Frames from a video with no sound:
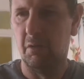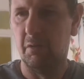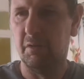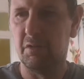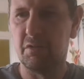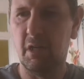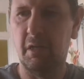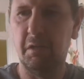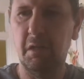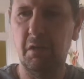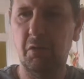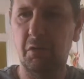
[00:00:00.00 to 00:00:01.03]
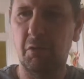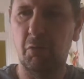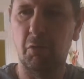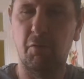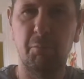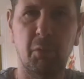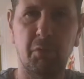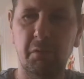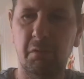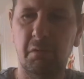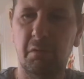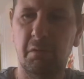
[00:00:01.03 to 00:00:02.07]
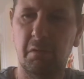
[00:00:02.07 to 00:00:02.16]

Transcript: On the side here you've got your on-off button,